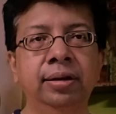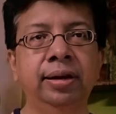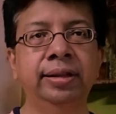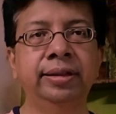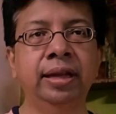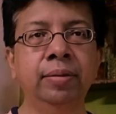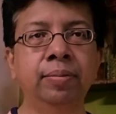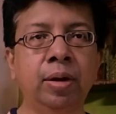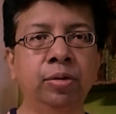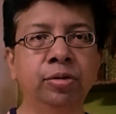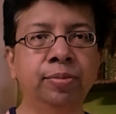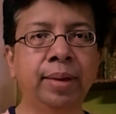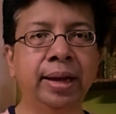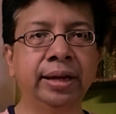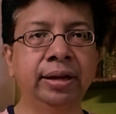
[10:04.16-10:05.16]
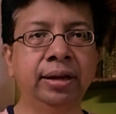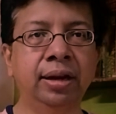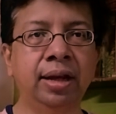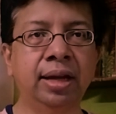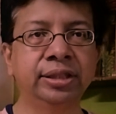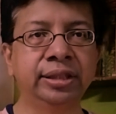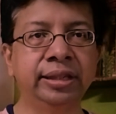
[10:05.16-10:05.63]
and then bounced back in a
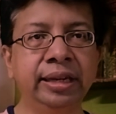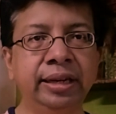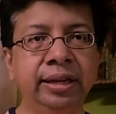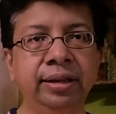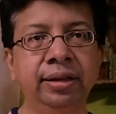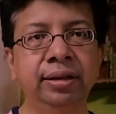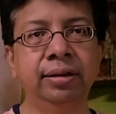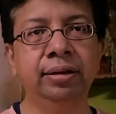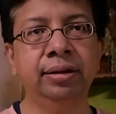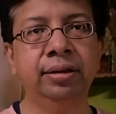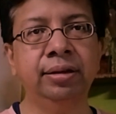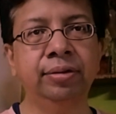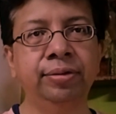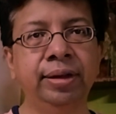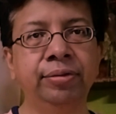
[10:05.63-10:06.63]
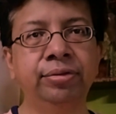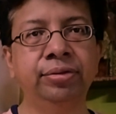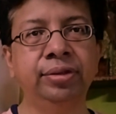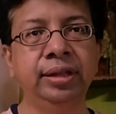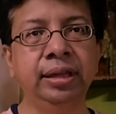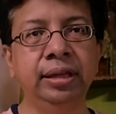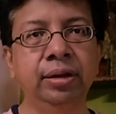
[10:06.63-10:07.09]
larger degree, wave
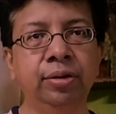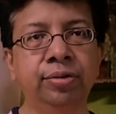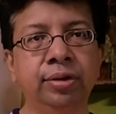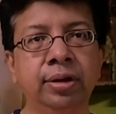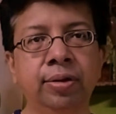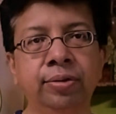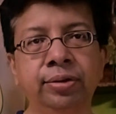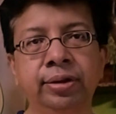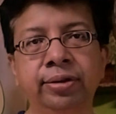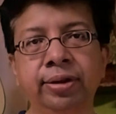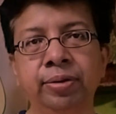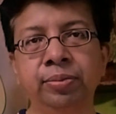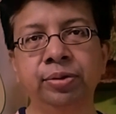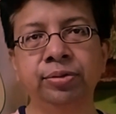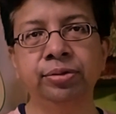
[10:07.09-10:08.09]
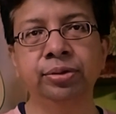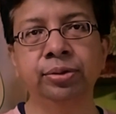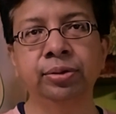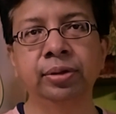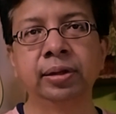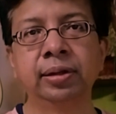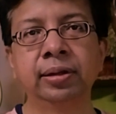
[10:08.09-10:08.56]
C of a counter trend move.
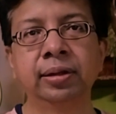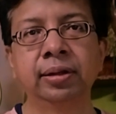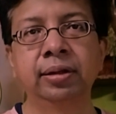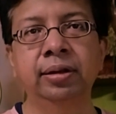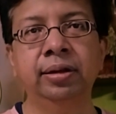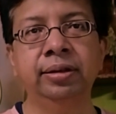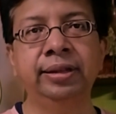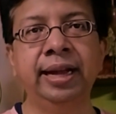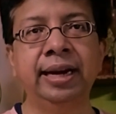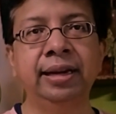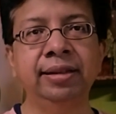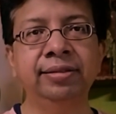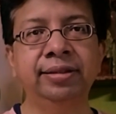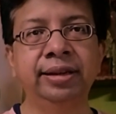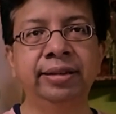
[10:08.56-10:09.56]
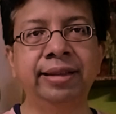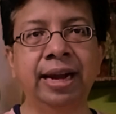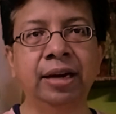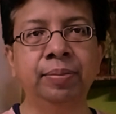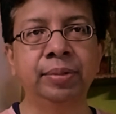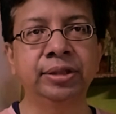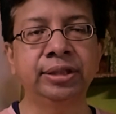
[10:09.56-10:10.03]
So they at least did
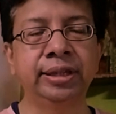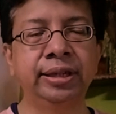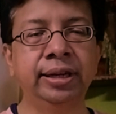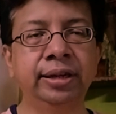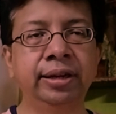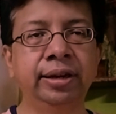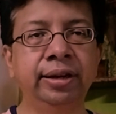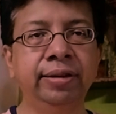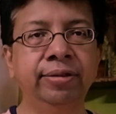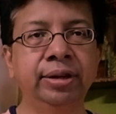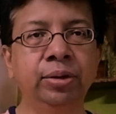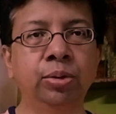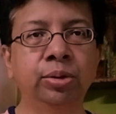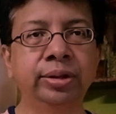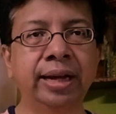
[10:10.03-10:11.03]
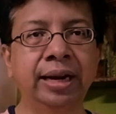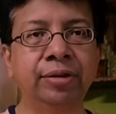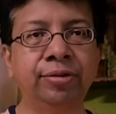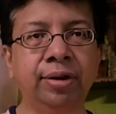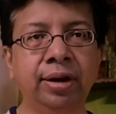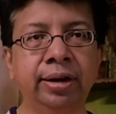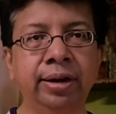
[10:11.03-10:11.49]
that much. India didn't even go that
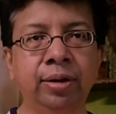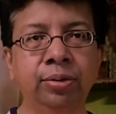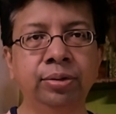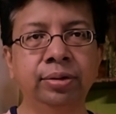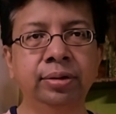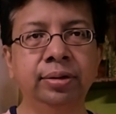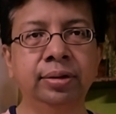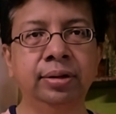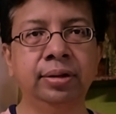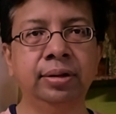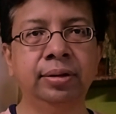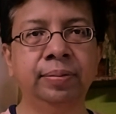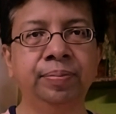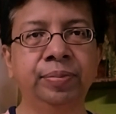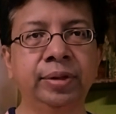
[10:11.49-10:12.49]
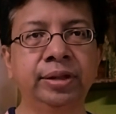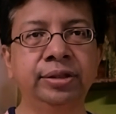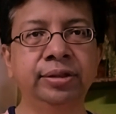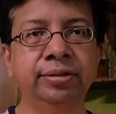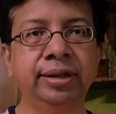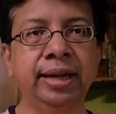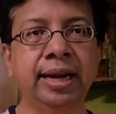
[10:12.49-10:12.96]
far down. It
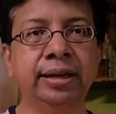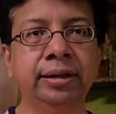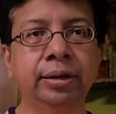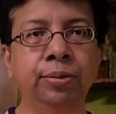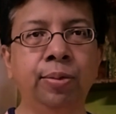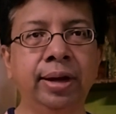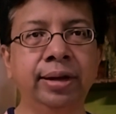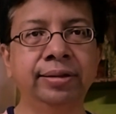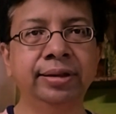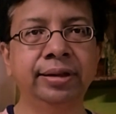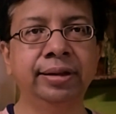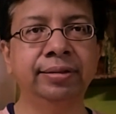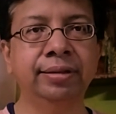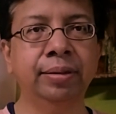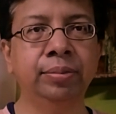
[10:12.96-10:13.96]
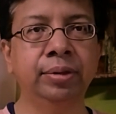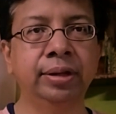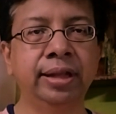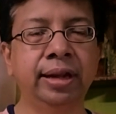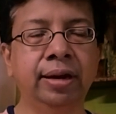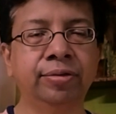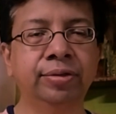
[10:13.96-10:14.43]
just reacted once in December.
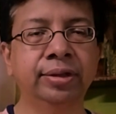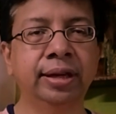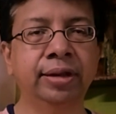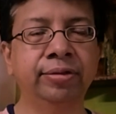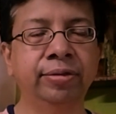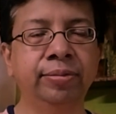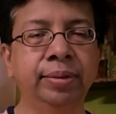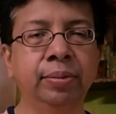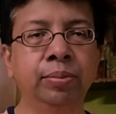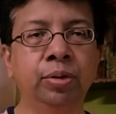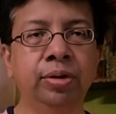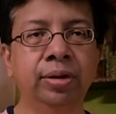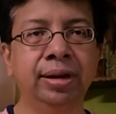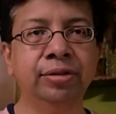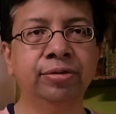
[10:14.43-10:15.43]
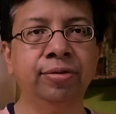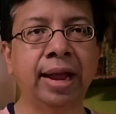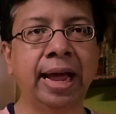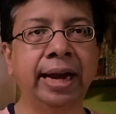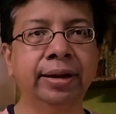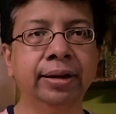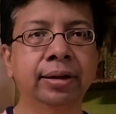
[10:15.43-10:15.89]
Then after that, we've been more or less
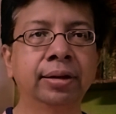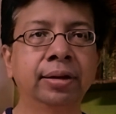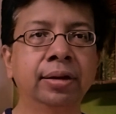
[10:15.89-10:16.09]
flat,